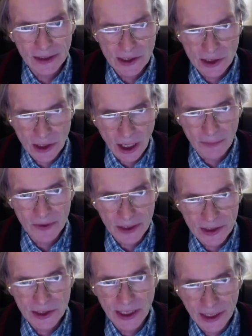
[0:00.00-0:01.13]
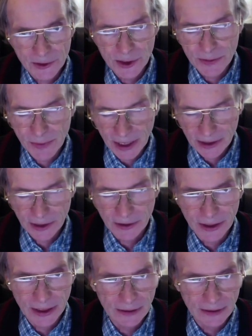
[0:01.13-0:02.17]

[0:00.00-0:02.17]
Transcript: stop these dangerous bacteria.